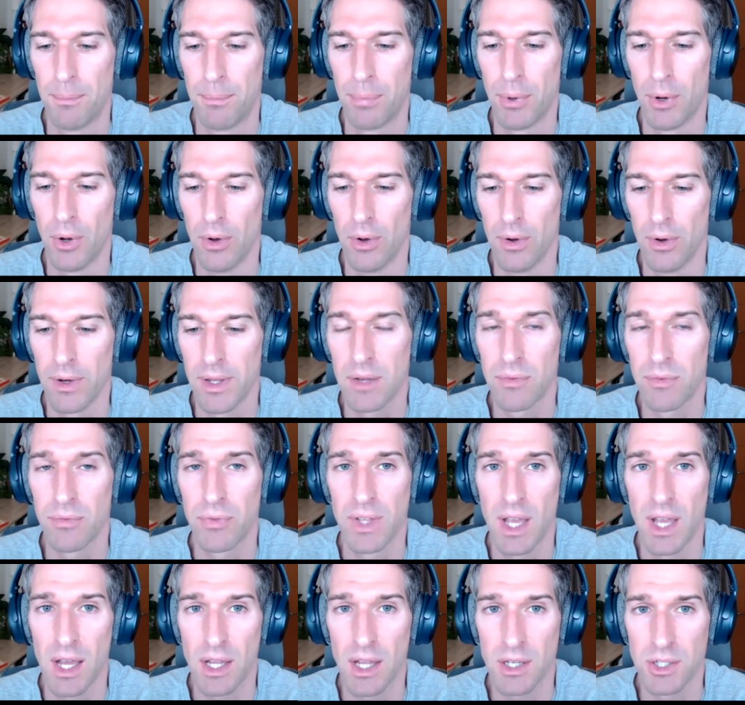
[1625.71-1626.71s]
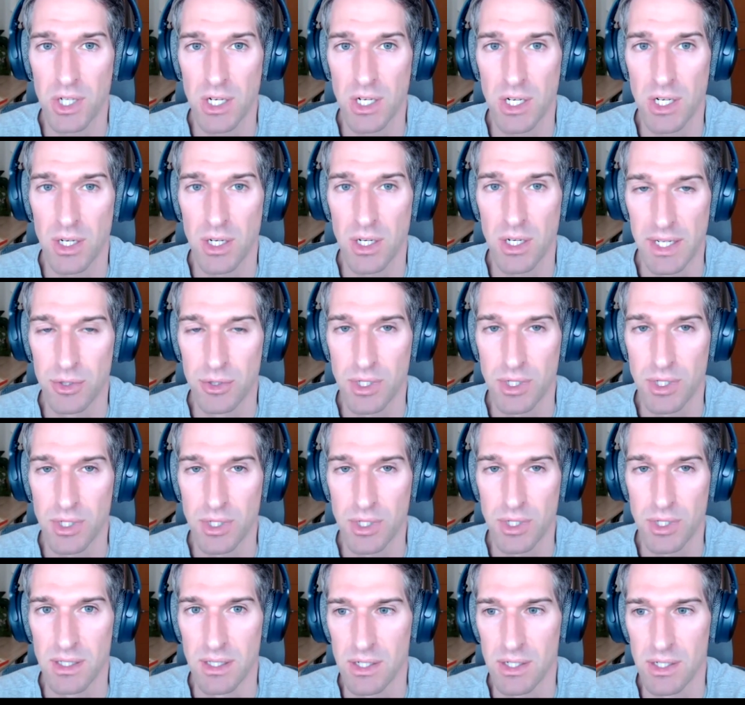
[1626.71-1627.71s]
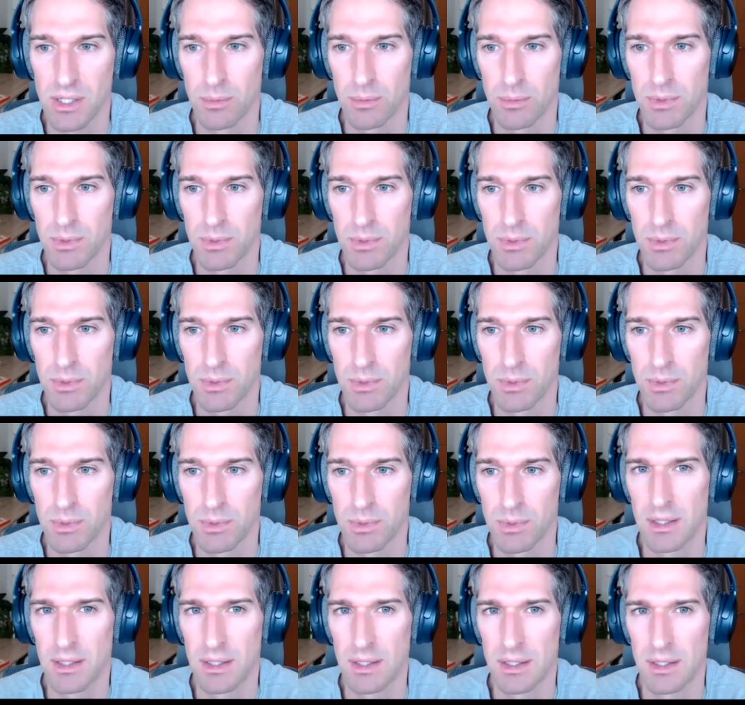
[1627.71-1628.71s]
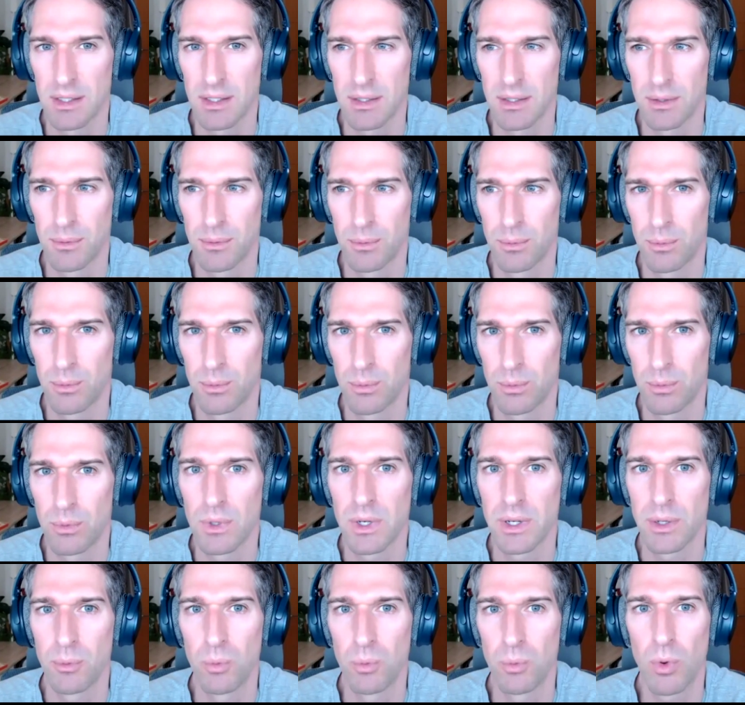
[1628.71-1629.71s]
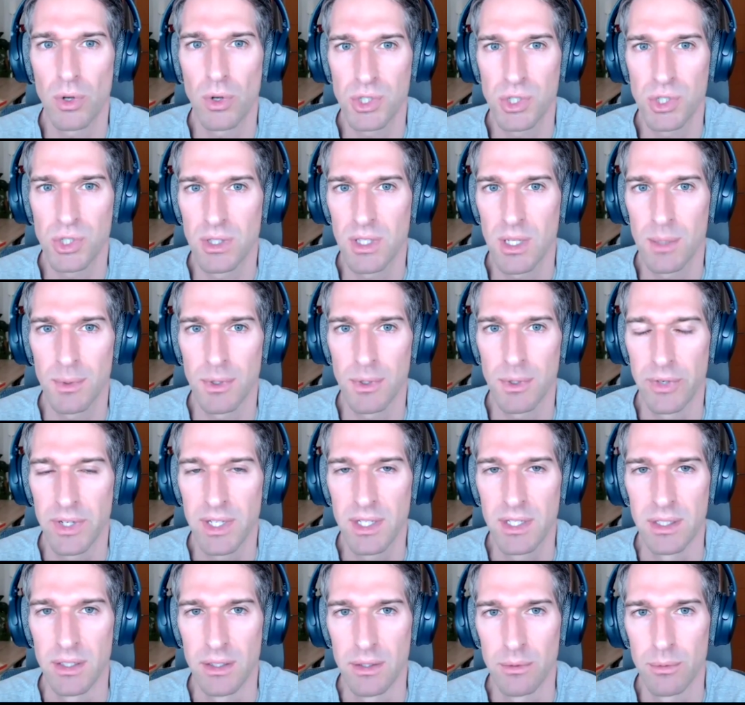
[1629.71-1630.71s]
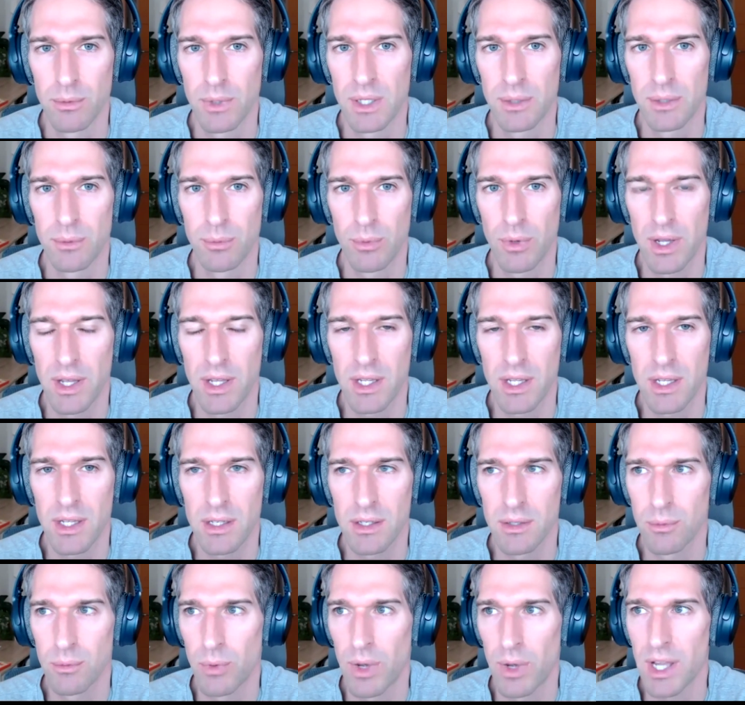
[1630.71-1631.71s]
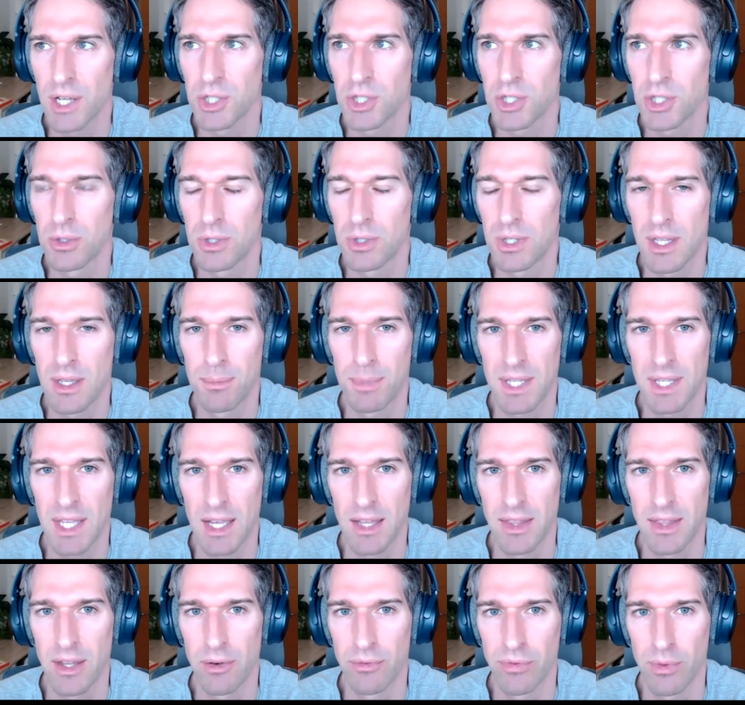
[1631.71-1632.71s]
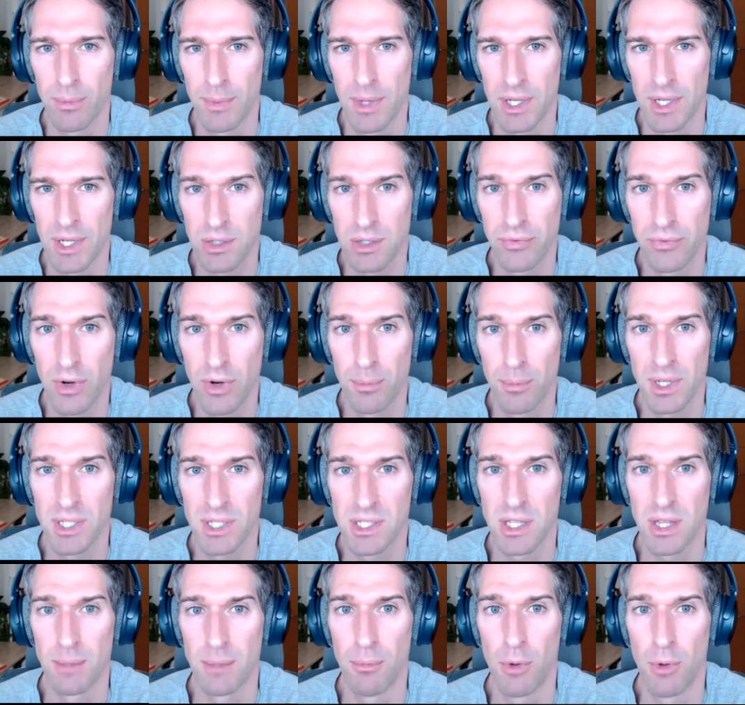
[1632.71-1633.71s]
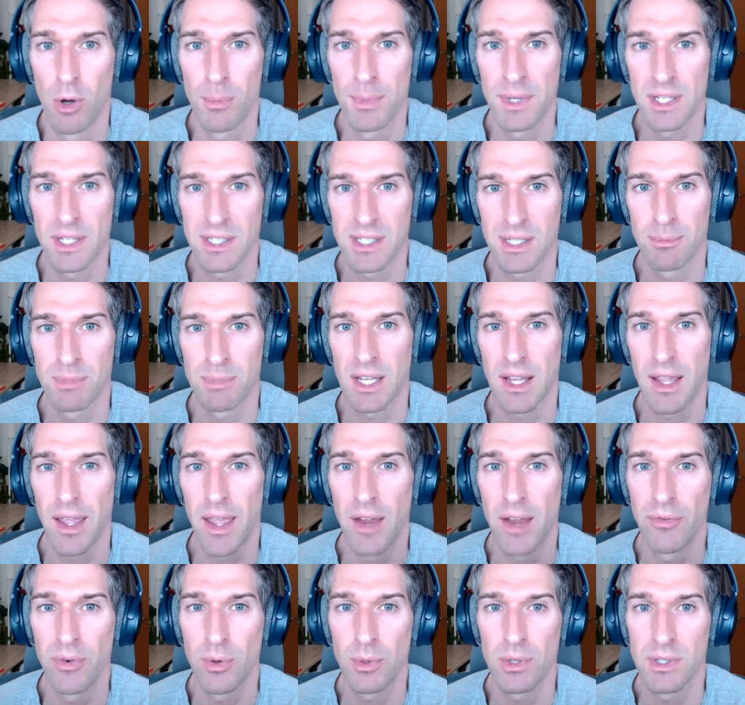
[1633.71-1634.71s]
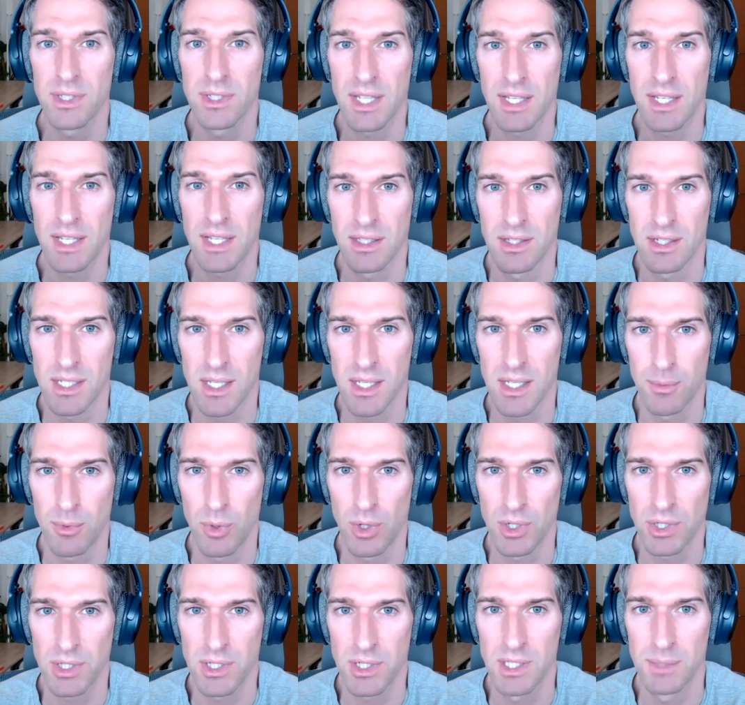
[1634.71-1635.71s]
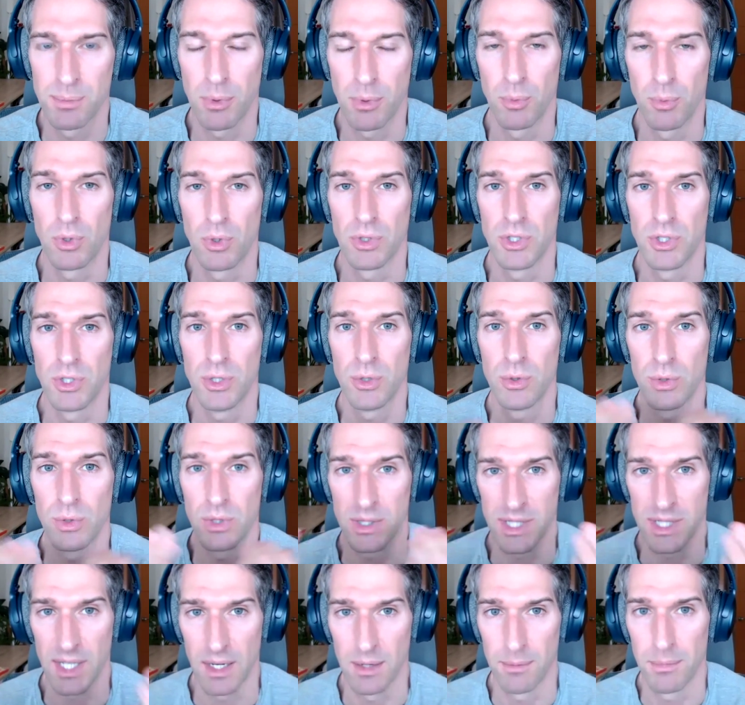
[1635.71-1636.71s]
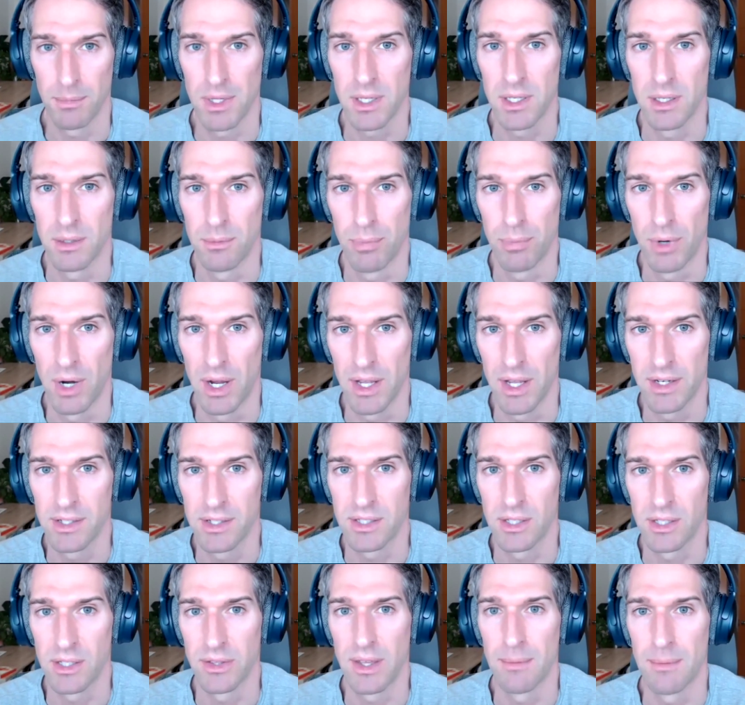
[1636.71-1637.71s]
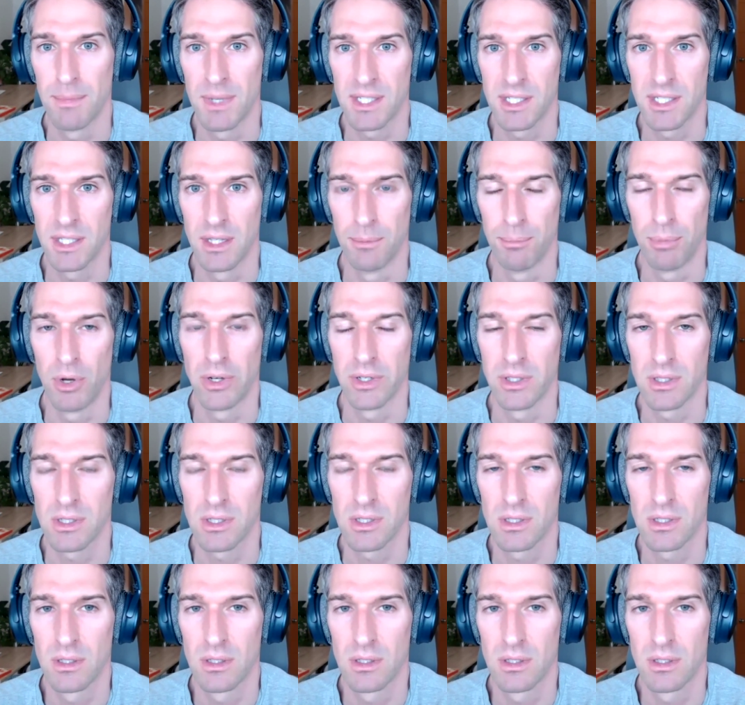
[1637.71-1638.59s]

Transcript: But if they are genuinely interested in this subject, like what should they be reading? Where should they be getting their information from? Because at the moment it seems like everyone's asking the same questions, but what you are telling me, Brian, is that they're missing the point.